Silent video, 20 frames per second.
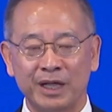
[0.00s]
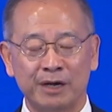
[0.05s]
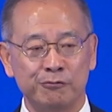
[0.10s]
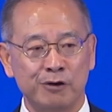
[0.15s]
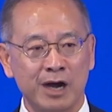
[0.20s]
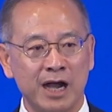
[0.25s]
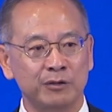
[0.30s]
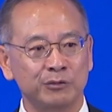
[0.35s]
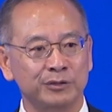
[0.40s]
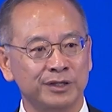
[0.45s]

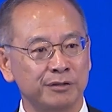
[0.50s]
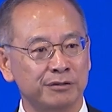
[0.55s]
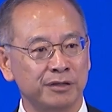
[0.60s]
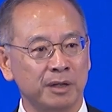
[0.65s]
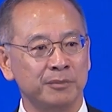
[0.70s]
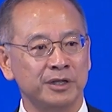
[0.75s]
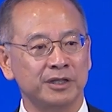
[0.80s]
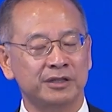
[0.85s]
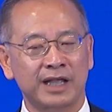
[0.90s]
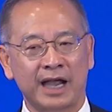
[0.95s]
around the
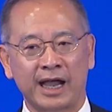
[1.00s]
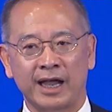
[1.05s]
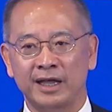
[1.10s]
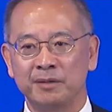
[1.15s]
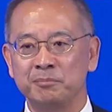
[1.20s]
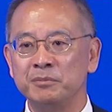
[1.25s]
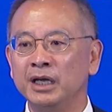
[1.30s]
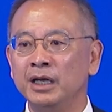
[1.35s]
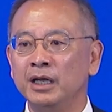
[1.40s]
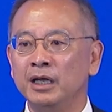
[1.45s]
summer
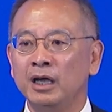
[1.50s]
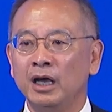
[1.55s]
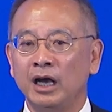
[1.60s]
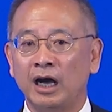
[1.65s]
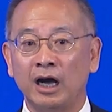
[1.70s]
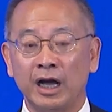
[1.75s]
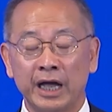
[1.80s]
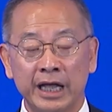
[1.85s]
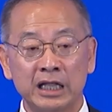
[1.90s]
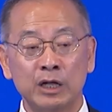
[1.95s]
time.
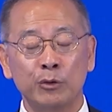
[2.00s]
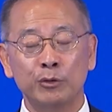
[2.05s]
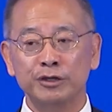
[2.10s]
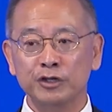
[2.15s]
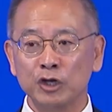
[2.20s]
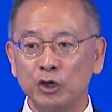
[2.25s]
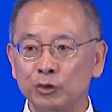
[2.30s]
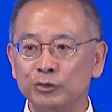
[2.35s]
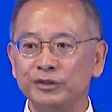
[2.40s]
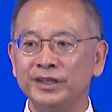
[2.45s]
And I
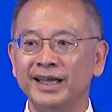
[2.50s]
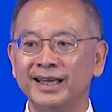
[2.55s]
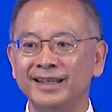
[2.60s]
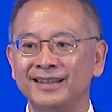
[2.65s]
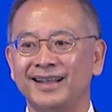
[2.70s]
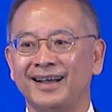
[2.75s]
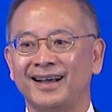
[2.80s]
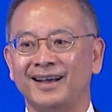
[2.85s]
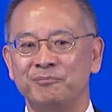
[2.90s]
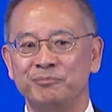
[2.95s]
was told
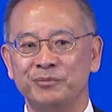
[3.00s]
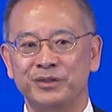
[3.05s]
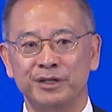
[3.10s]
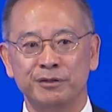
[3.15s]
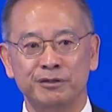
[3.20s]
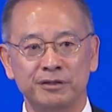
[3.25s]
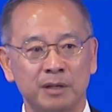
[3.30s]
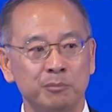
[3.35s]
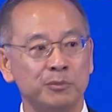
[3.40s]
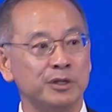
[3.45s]
that
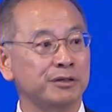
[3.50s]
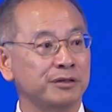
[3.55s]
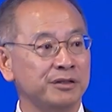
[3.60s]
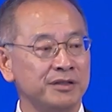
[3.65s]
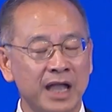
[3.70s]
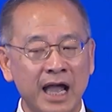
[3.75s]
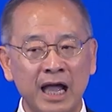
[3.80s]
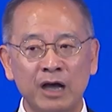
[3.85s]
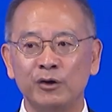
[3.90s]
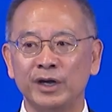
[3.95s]
the summer
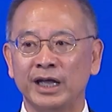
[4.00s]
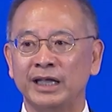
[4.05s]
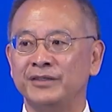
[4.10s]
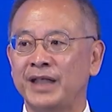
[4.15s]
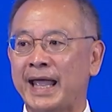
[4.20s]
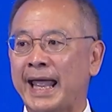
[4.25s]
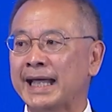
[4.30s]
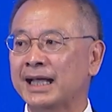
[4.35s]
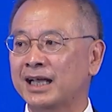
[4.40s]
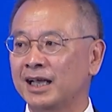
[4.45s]
is now
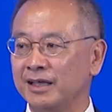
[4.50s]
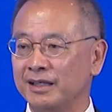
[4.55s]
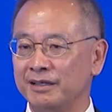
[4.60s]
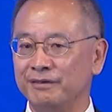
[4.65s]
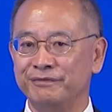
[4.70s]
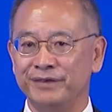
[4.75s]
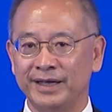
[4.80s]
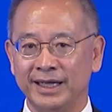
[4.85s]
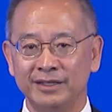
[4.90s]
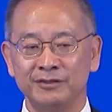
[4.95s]
an anchor
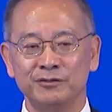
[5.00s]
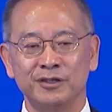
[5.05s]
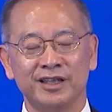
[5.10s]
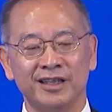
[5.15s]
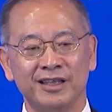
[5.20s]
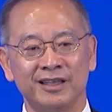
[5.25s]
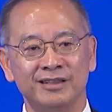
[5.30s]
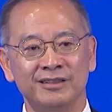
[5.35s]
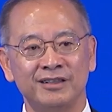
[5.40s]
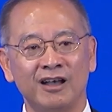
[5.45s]

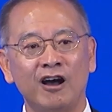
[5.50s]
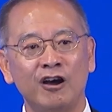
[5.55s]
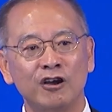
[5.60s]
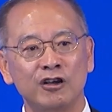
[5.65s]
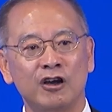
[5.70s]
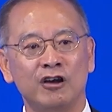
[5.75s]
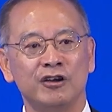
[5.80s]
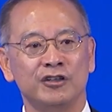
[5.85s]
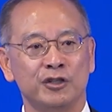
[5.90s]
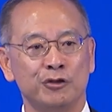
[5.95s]
event in
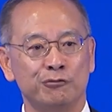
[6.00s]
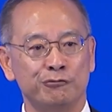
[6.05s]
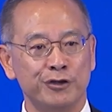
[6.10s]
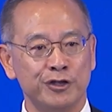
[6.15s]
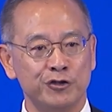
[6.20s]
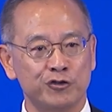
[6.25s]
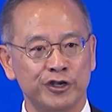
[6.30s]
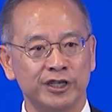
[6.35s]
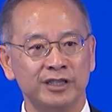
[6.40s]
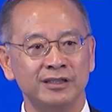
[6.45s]
Hong Kong and the
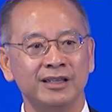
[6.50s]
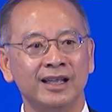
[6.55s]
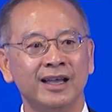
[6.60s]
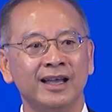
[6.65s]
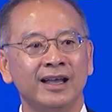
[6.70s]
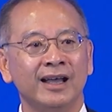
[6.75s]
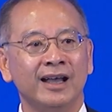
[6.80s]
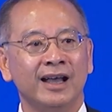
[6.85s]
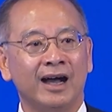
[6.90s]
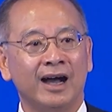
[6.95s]
region,
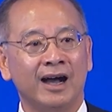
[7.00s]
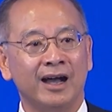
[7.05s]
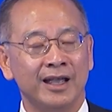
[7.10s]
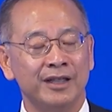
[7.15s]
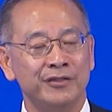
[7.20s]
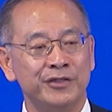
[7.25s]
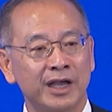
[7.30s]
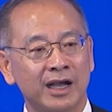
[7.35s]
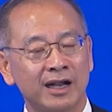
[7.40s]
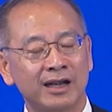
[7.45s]

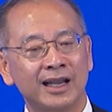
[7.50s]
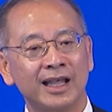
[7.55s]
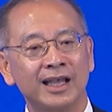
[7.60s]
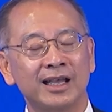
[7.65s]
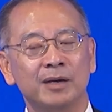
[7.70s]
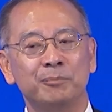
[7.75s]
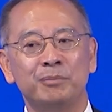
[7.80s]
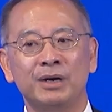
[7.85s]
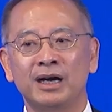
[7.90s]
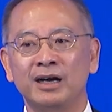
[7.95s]
and there are
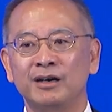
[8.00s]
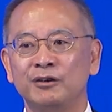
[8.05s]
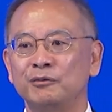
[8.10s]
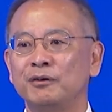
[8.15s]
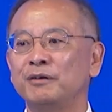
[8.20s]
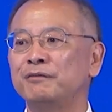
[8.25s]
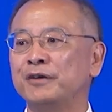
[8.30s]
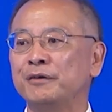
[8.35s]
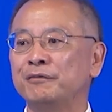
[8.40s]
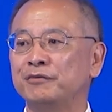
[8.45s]
like
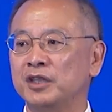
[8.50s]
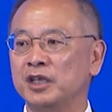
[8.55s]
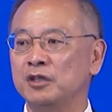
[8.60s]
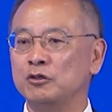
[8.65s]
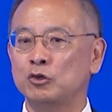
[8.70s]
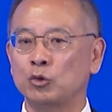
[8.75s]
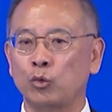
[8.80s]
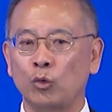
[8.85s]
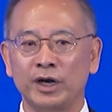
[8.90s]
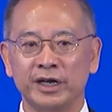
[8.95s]
about
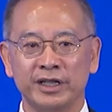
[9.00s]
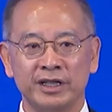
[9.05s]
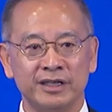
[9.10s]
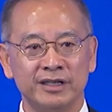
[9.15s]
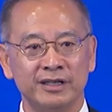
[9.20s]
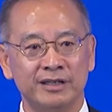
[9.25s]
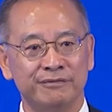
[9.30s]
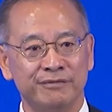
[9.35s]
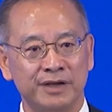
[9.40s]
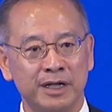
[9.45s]
15,
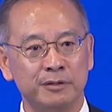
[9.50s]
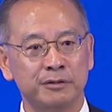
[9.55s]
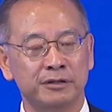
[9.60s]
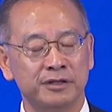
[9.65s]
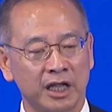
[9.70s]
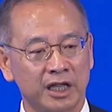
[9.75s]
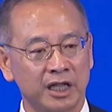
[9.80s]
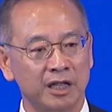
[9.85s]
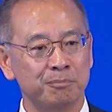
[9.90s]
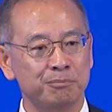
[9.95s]
20
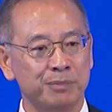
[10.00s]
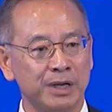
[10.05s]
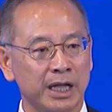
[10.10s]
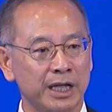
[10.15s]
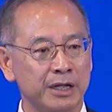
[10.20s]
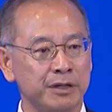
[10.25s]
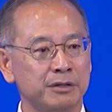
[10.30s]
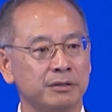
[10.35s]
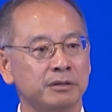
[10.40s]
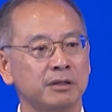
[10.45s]
events taking
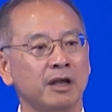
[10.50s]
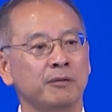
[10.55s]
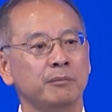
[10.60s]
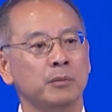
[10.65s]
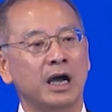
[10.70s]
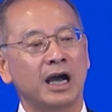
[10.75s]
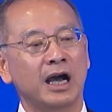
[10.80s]
place